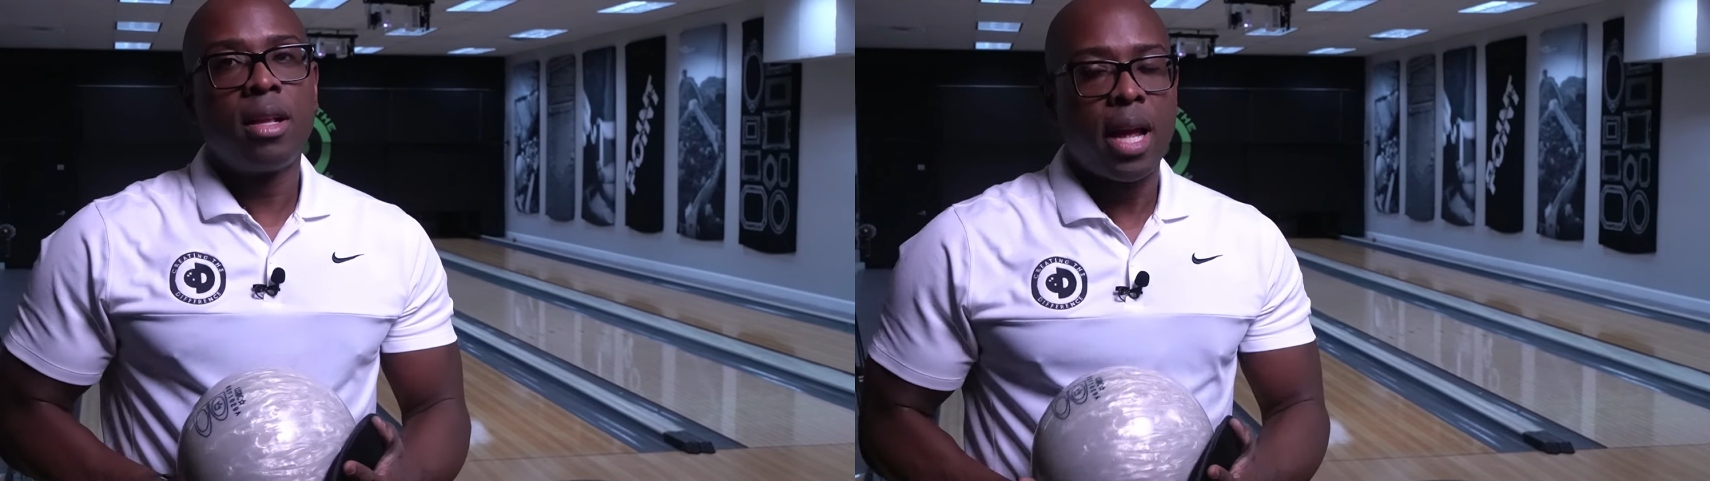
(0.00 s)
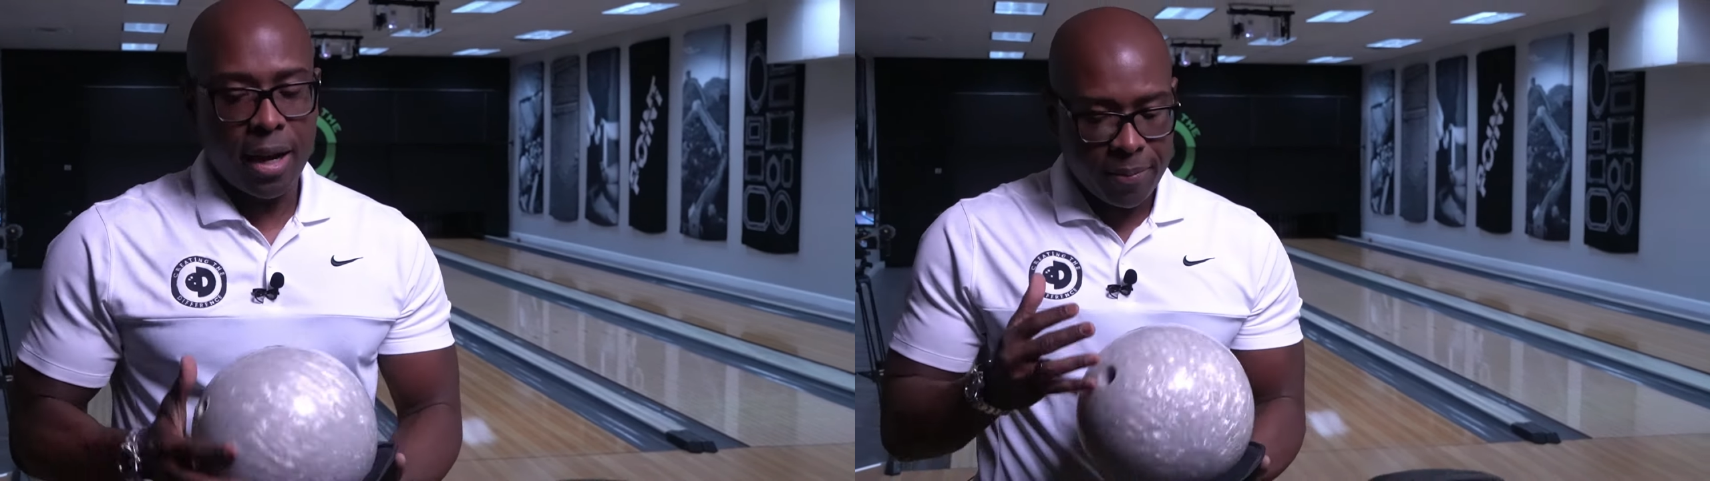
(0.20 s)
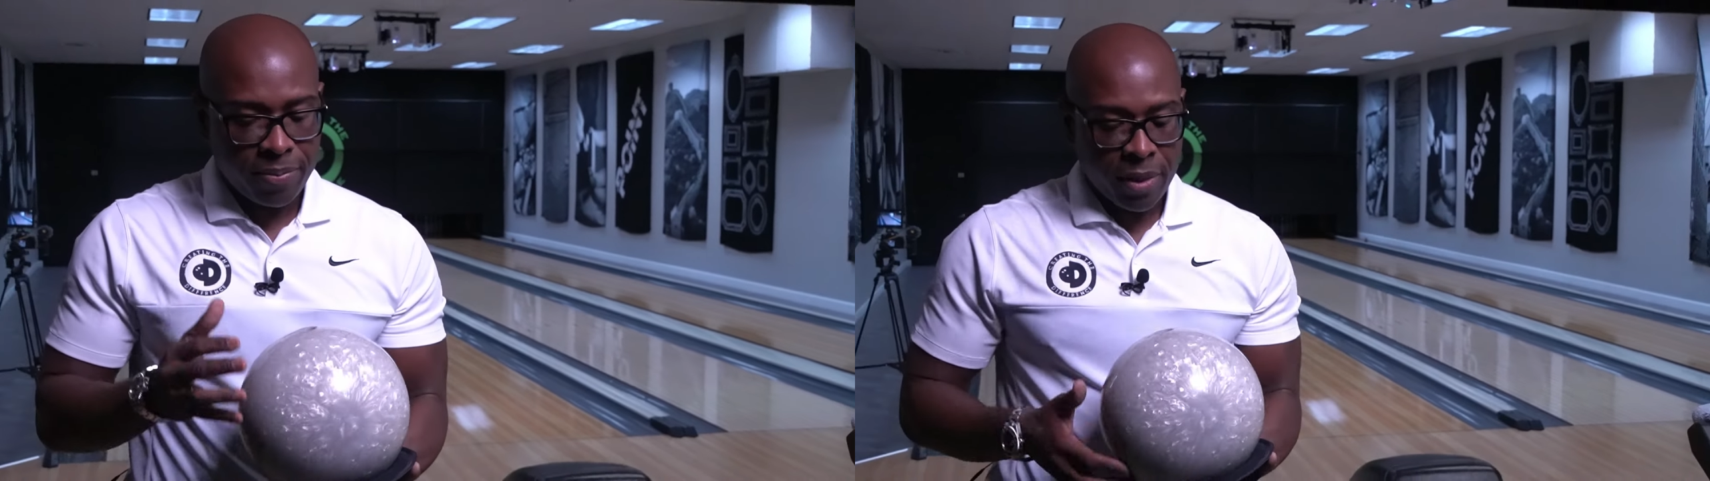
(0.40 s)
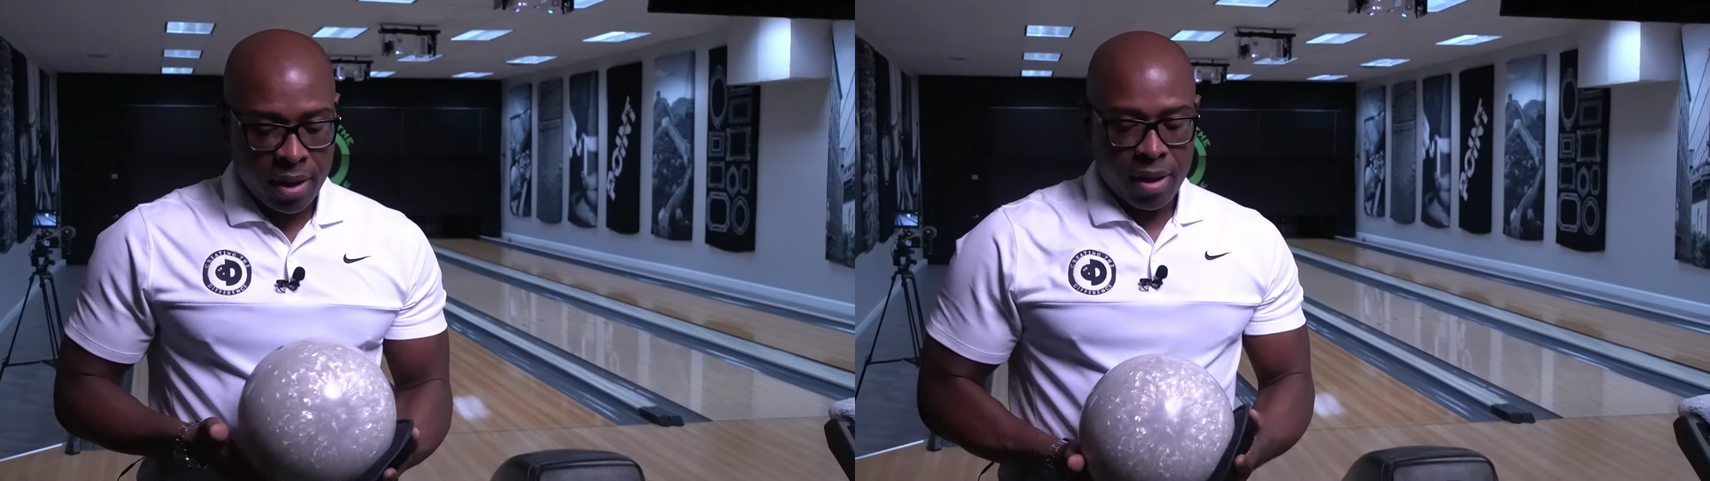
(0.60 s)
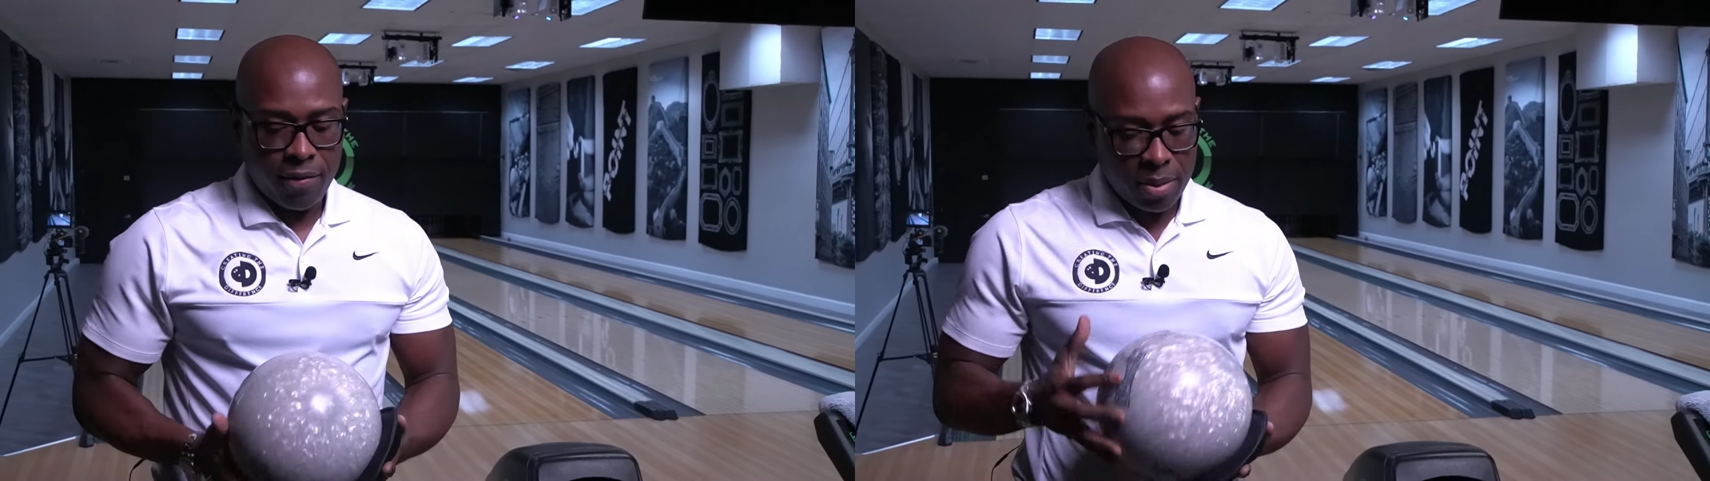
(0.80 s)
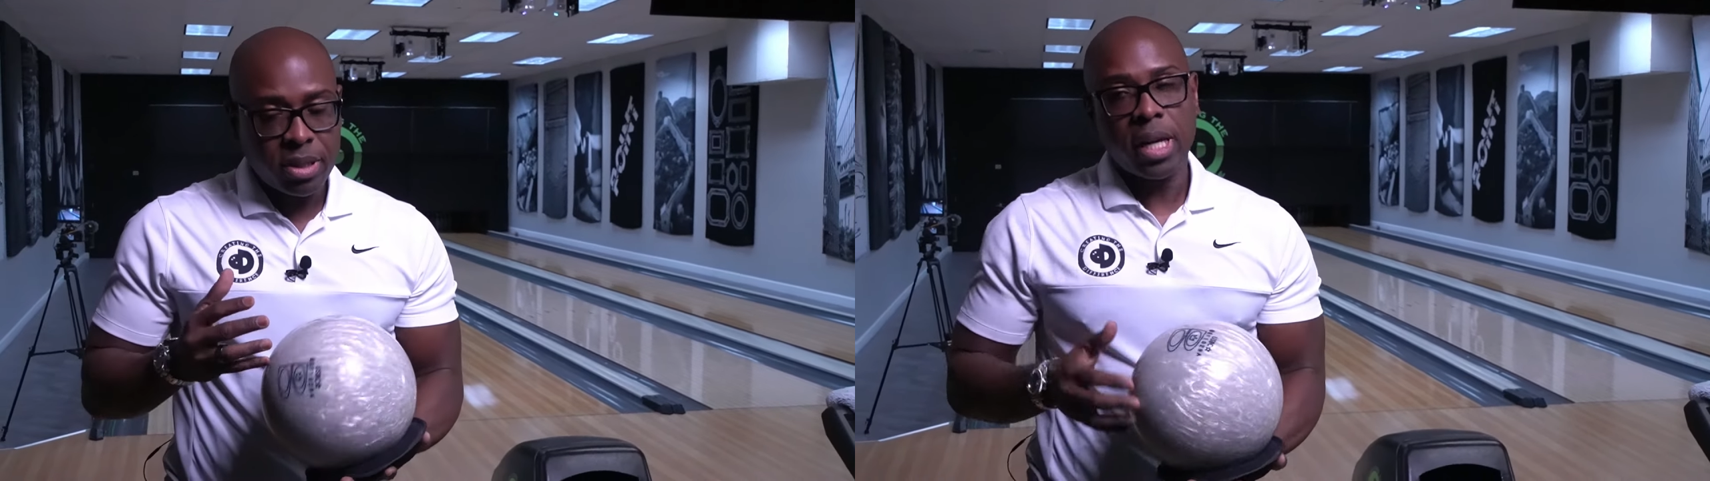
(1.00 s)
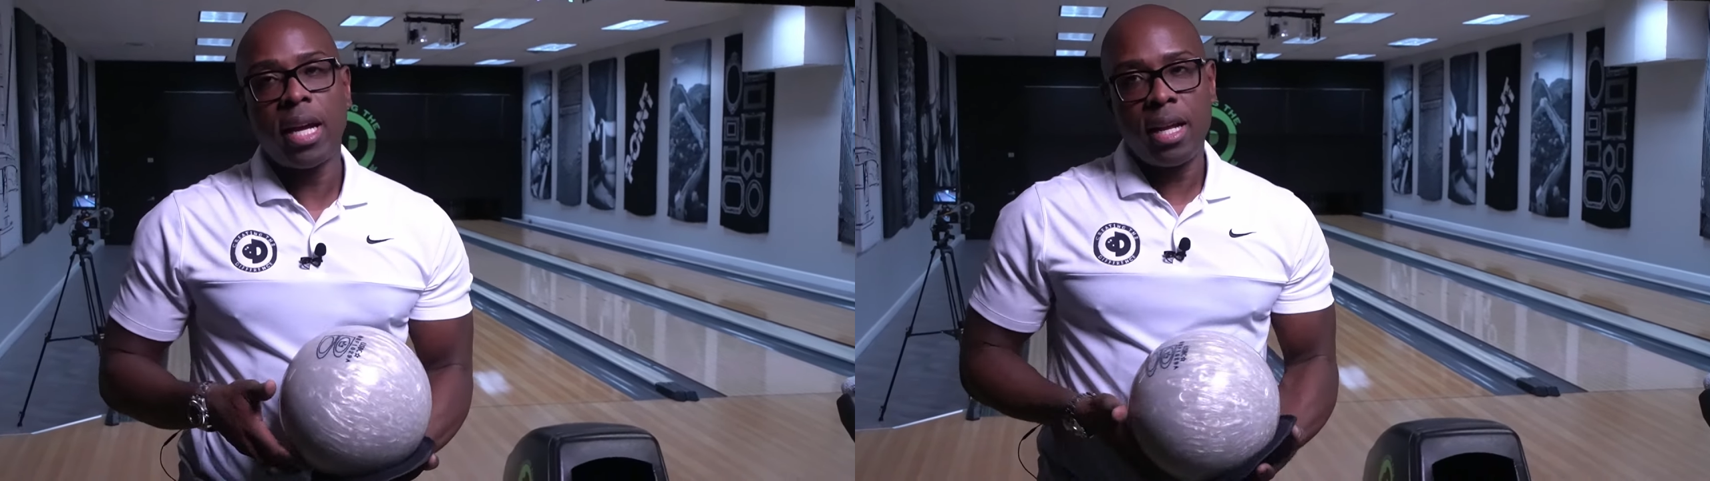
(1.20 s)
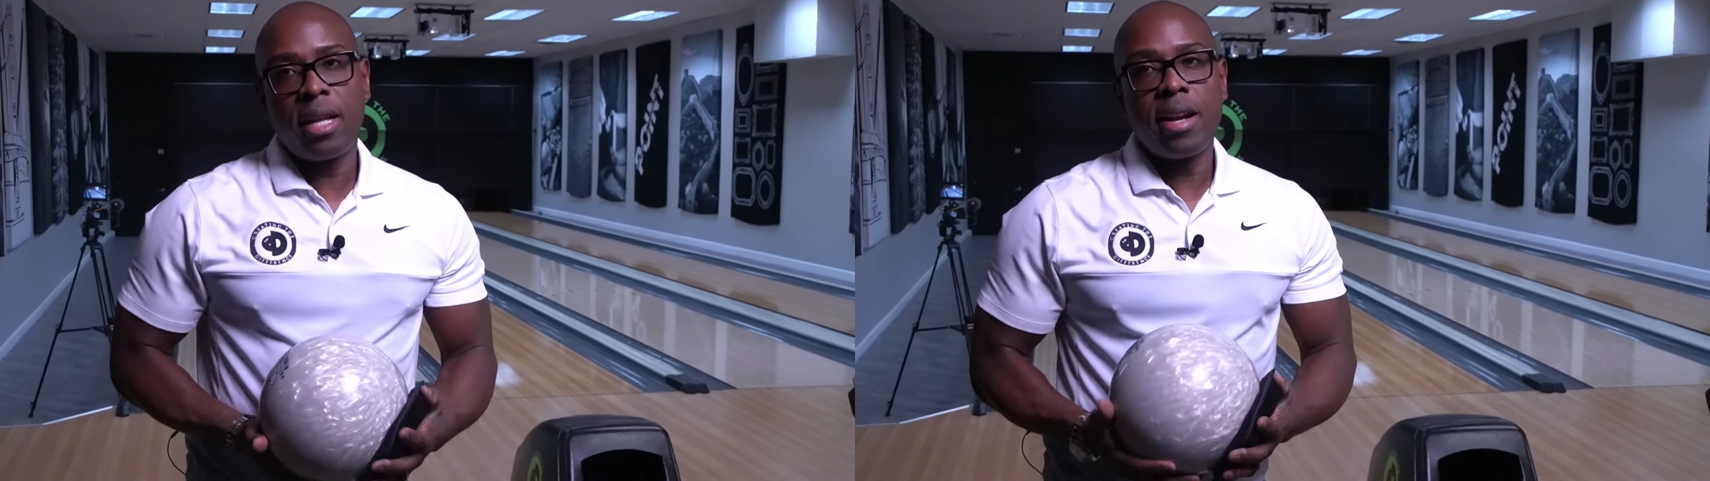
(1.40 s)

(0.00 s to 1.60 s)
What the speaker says: Like, if I'm saying